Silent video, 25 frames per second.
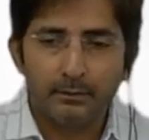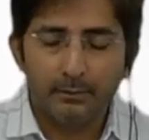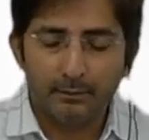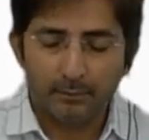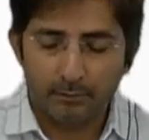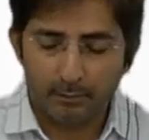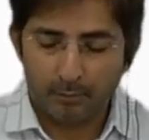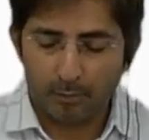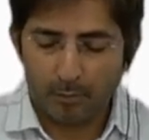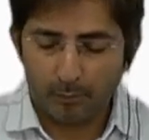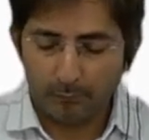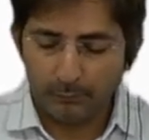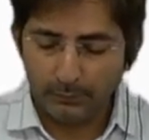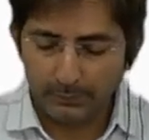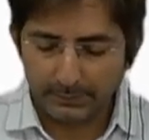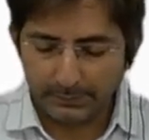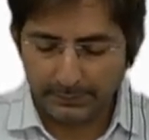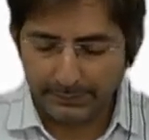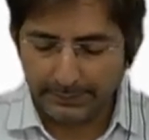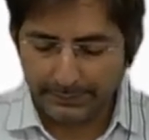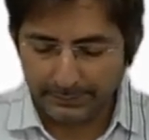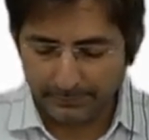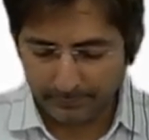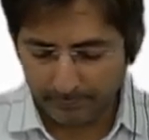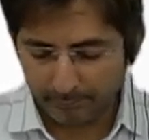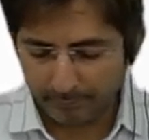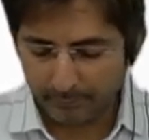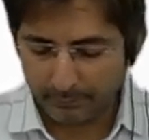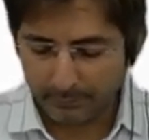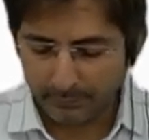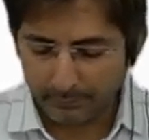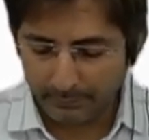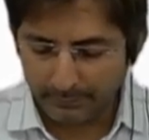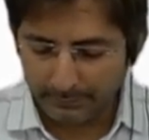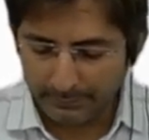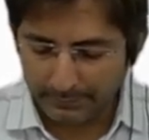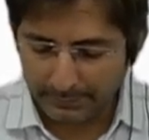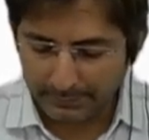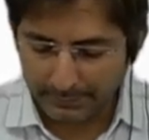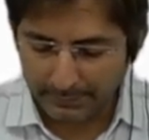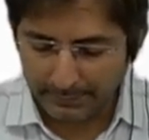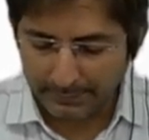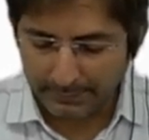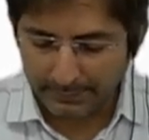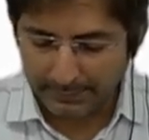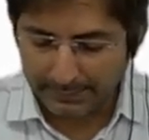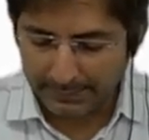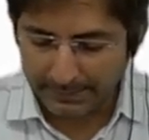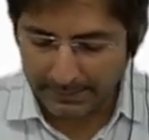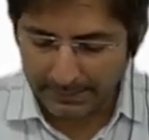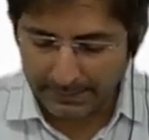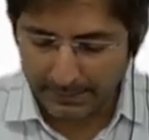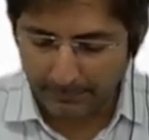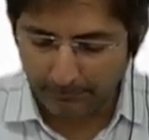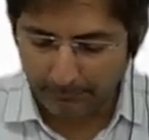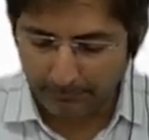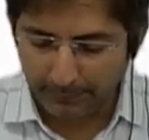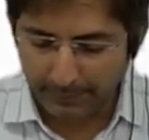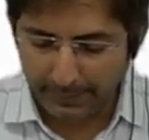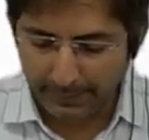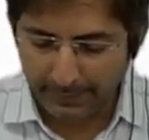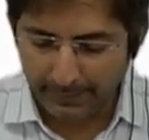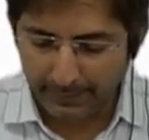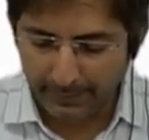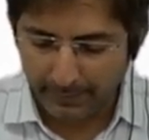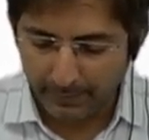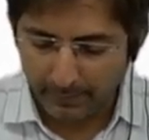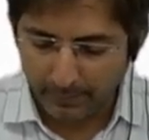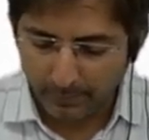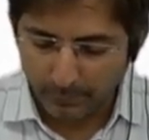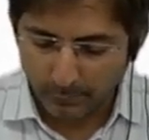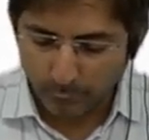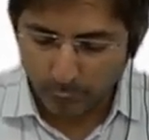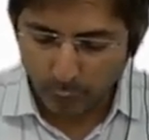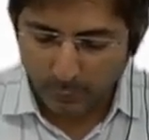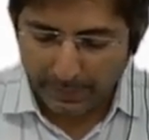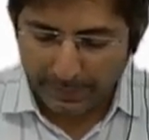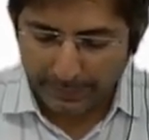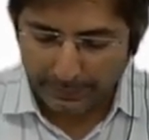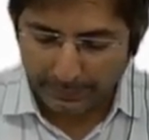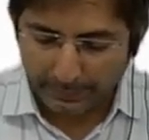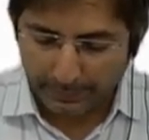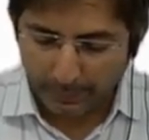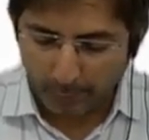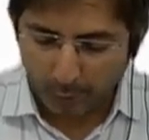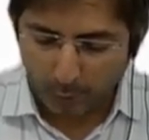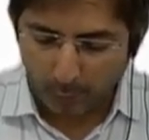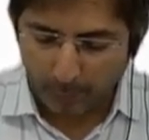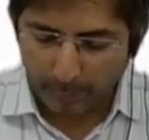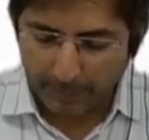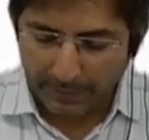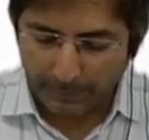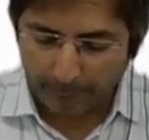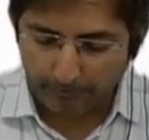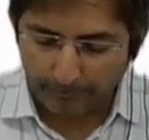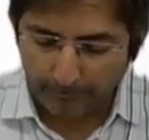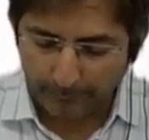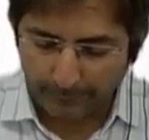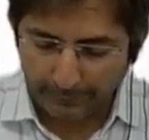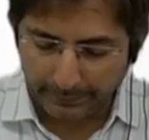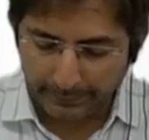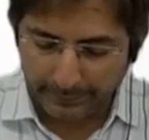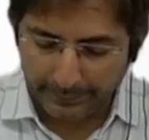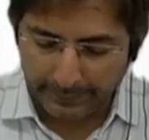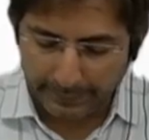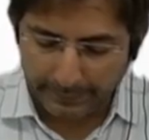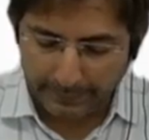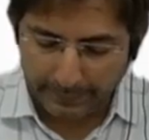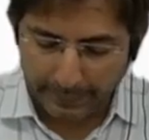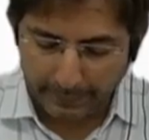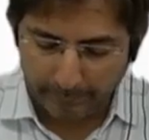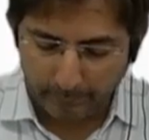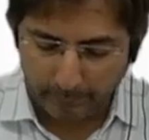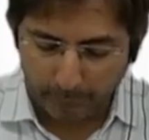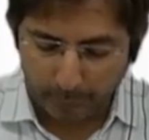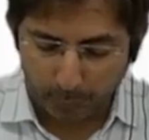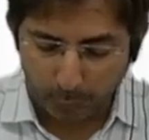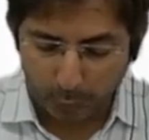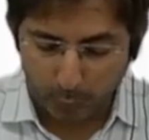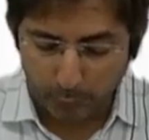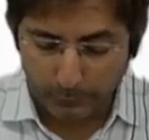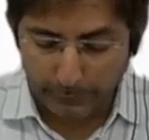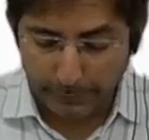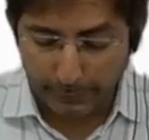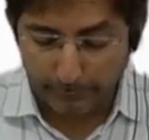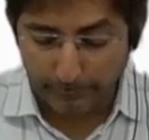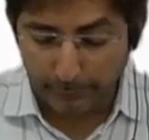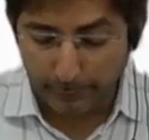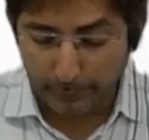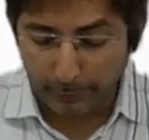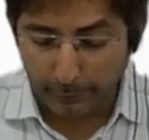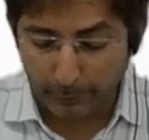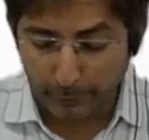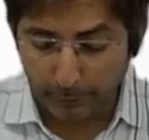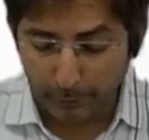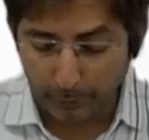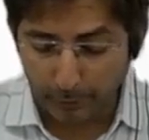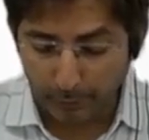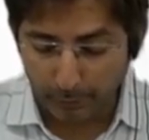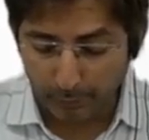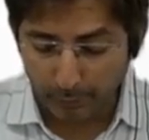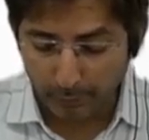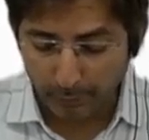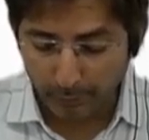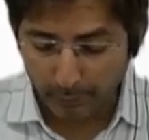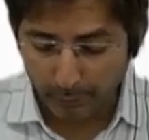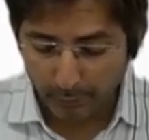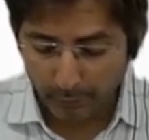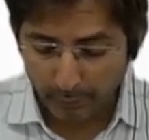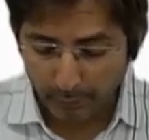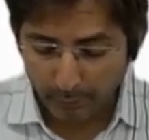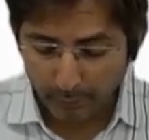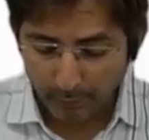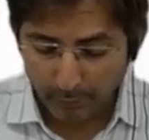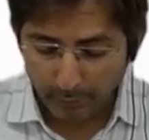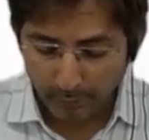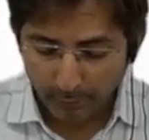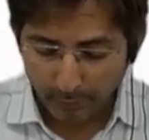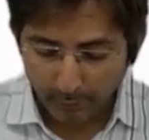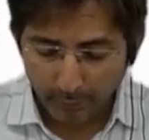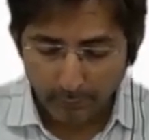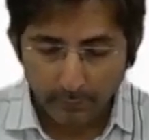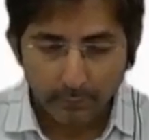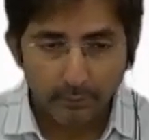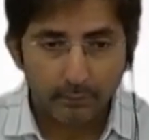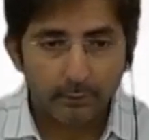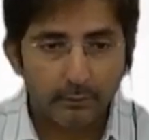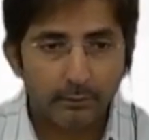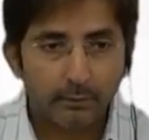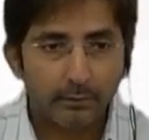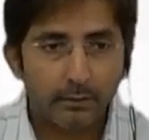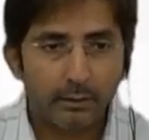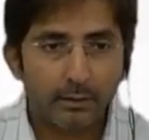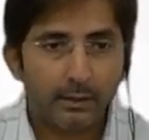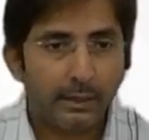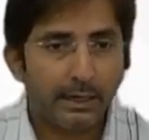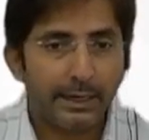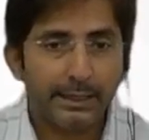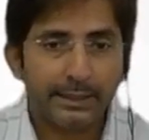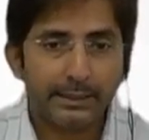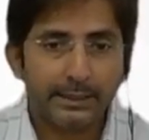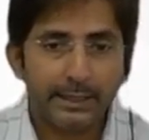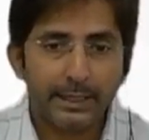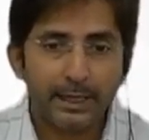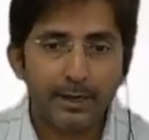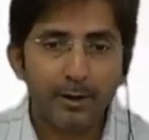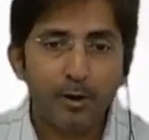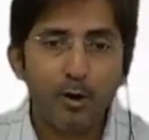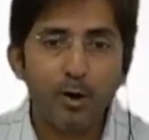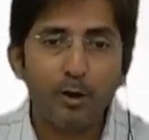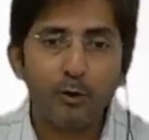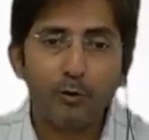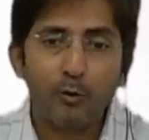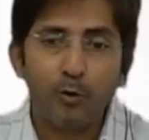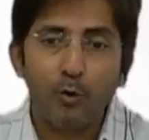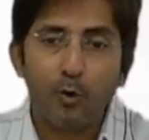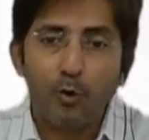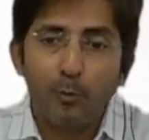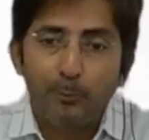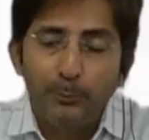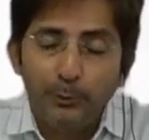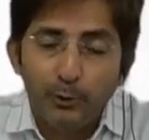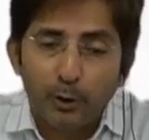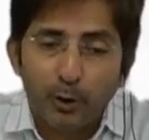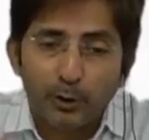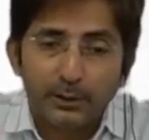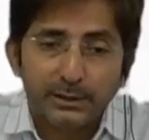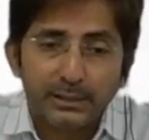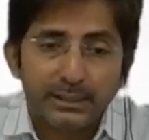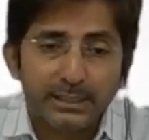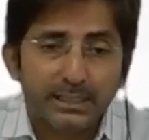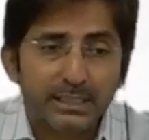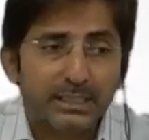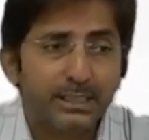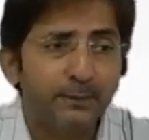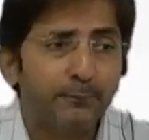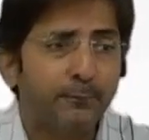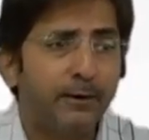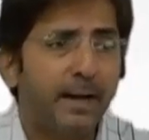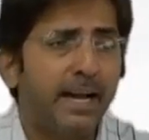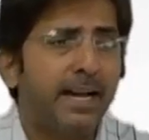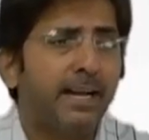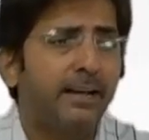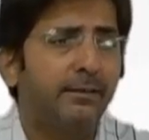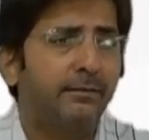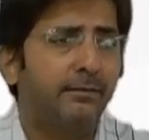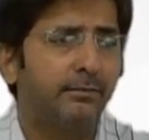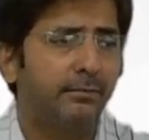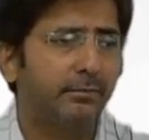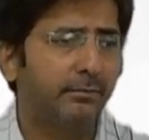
Obviously, this is 65, So I cannot bifurcate that I will put 70 here. I cannot go beyond 65.